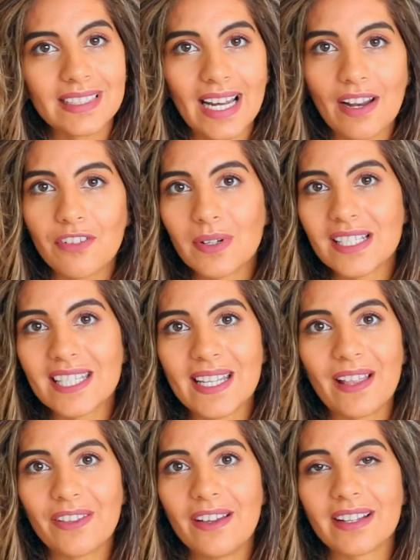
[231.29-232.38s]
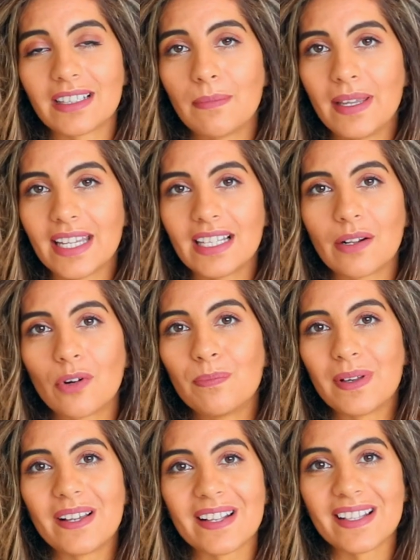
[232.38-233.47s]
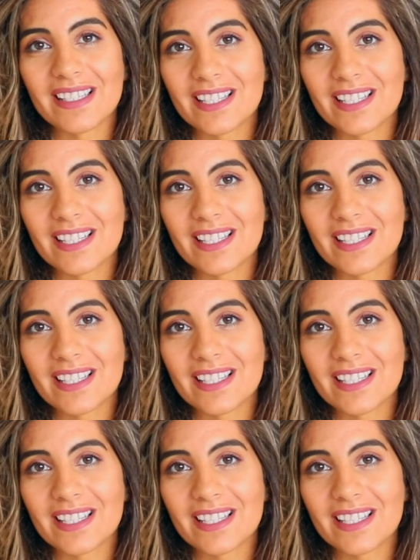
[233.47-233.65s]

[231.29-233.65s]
get everyone together, get them making their own burgers.